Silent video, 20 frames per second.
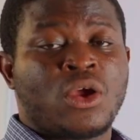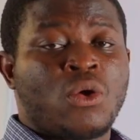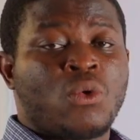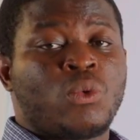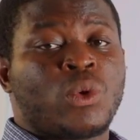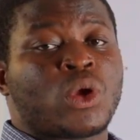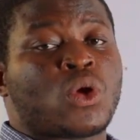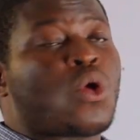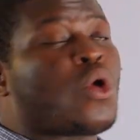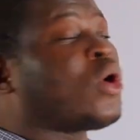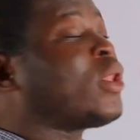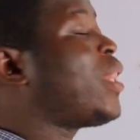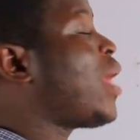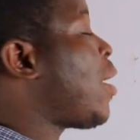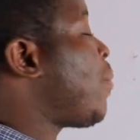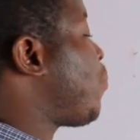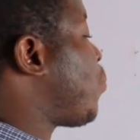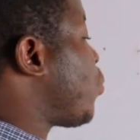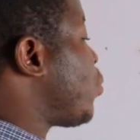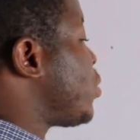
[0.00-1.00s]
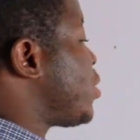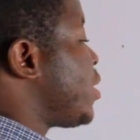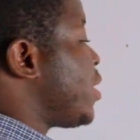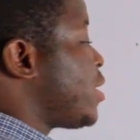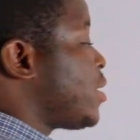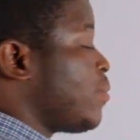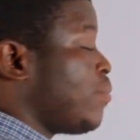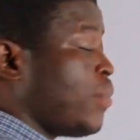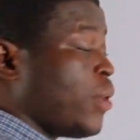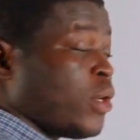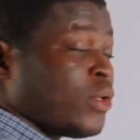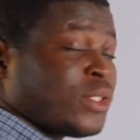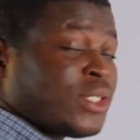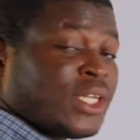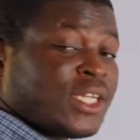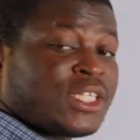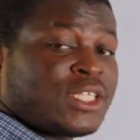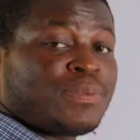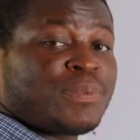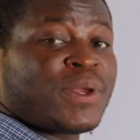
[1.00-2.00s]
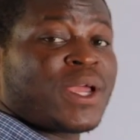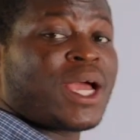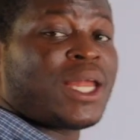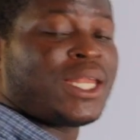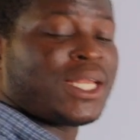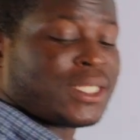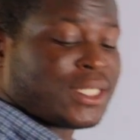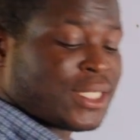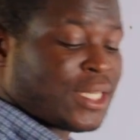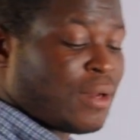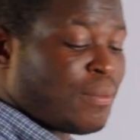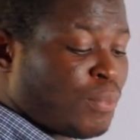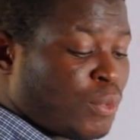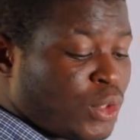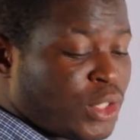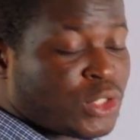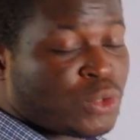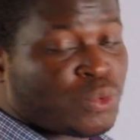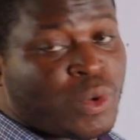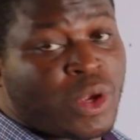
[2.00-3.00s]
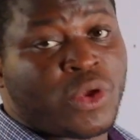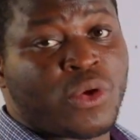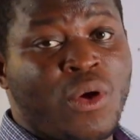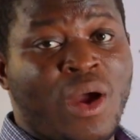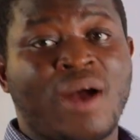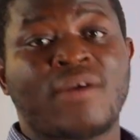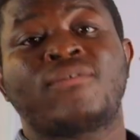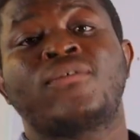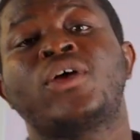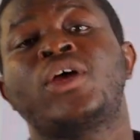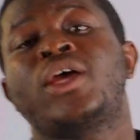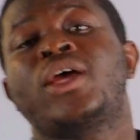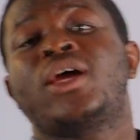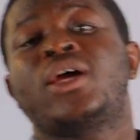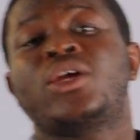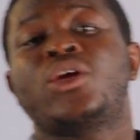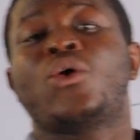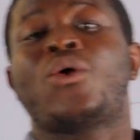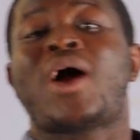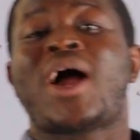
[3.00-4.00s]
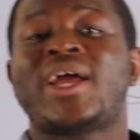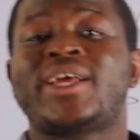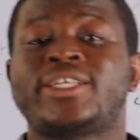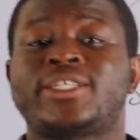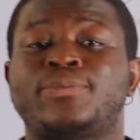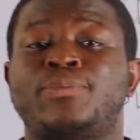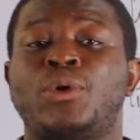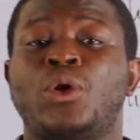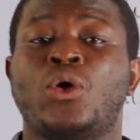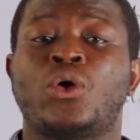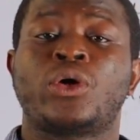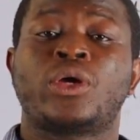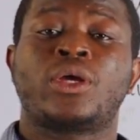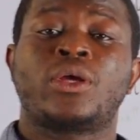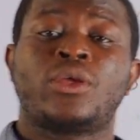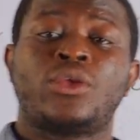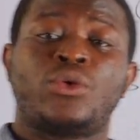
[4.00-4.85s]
We call that process melting. A typical example is when you have your ice block,